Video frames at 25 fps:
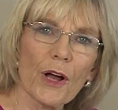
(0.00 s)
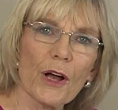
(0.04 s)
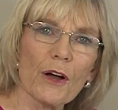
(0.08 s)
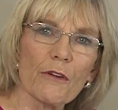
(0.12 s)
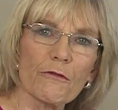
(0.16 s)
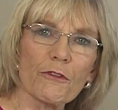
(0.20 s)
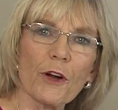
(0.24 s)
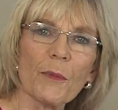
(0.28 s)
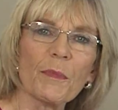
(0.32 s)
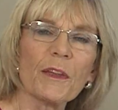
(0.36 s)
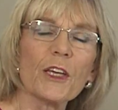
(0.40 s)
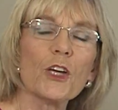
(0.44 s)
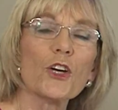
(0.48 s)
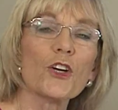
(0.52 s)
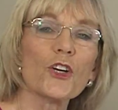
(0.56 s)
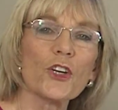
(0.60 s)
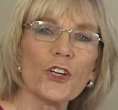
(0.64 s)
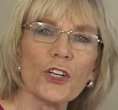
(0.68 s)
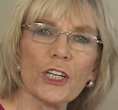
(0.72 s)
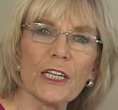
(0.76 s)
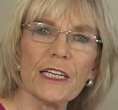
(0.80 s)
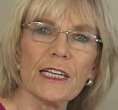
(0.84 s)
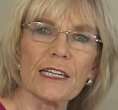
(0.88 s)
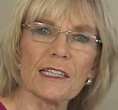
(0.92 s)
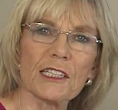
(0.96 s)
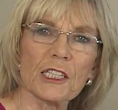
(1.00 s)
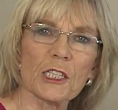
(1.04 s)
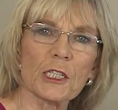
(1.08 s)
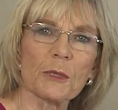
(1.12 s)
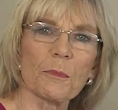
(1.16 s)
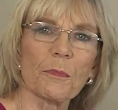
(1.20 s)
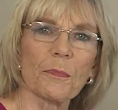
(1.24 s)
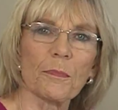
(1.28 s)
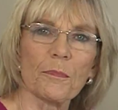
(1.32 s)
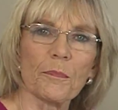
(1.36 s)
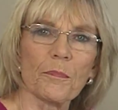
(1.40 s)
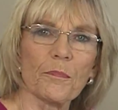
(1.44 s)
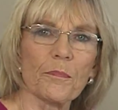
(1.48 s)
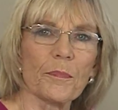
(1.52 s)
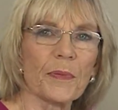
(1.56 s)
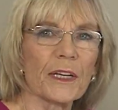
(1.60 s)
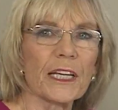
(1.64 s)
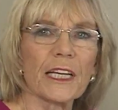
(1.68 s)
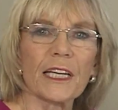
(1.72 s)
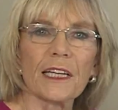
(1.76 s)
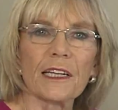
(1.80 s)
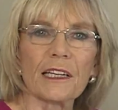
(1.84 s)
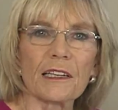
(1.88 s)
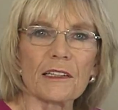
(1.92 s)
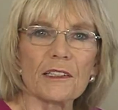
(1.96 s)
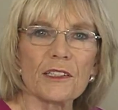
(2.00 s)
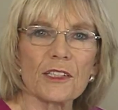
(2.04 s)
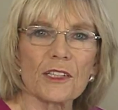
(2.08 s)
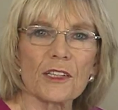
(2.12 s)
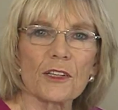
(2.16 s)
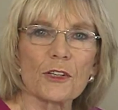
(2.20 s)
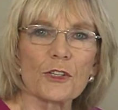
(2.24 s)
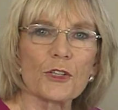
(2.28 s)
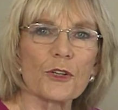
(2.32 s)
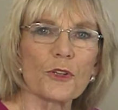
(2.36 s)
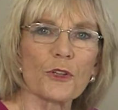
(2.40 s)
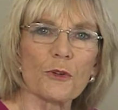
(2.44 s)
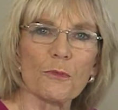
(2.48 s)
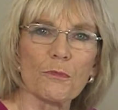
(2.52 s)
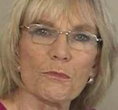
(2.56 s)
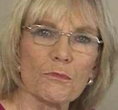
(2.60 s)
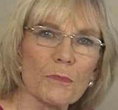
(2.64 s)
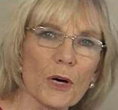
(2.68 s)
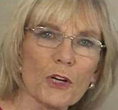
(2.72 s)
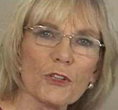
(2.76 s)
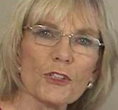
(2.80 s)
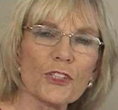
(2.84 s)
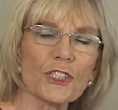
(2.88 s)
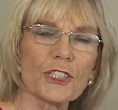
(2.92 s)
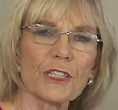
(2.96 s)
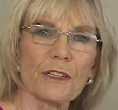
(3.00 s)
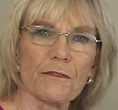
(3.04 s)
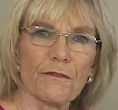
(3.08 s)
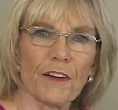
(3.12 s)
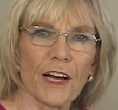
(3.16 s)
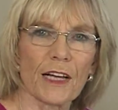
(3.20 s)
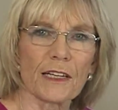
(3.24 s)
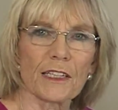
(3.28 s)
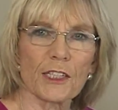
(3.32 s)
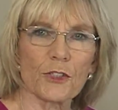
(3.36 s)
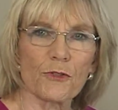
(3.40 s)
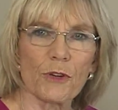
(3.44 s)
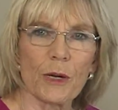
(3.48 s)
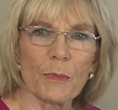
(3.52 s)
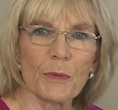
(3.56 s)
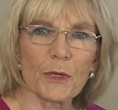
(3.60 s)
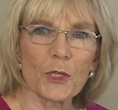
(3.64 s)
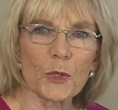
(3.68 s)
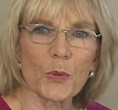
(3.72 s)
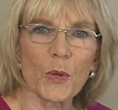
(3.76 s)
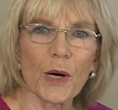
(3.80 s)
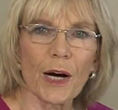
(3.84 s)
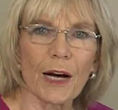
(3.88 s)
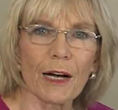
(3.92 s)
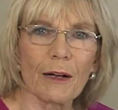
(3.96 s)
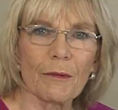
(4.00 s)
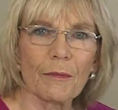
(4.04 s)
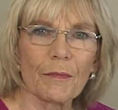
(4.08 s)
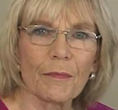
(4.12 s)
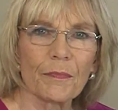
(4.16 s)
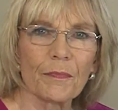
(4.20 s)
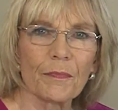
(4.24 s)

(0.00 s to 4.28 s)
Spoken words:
from the earliest beginners to the most advanced repertoire.